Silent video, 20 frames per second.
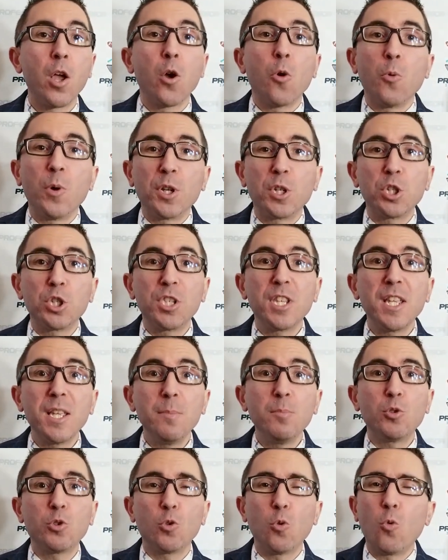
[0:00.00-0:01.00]
which
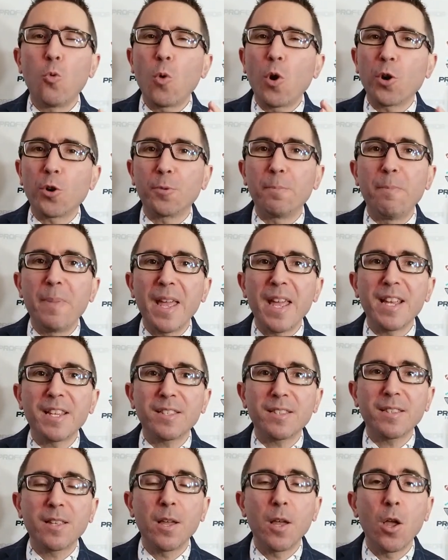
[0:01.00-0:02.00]
seems to work
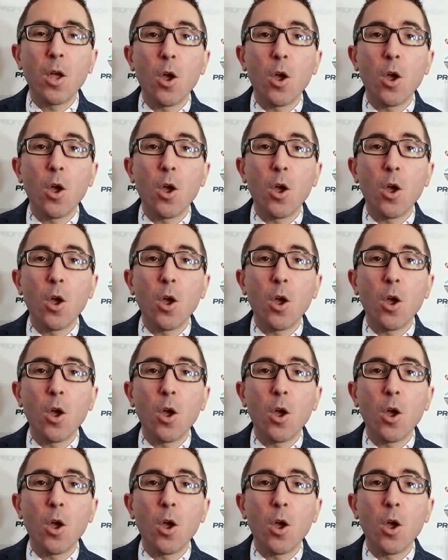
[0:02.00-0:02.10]
best